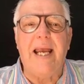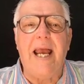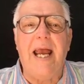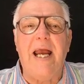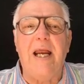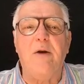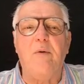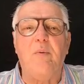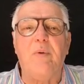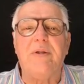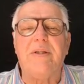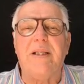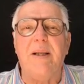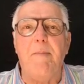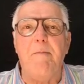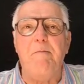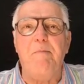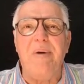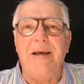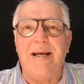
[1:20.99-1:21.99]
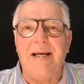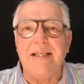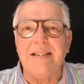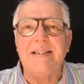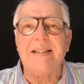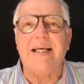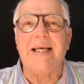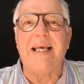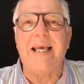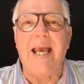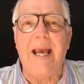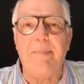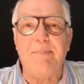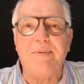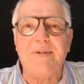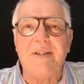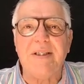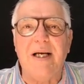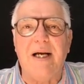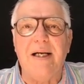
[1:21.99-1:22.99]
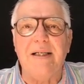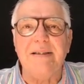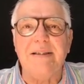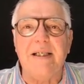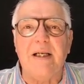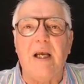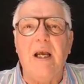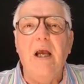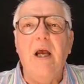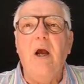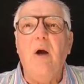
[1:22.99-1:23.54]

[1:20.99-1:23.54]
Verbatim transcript: and with the biggest gap sizing.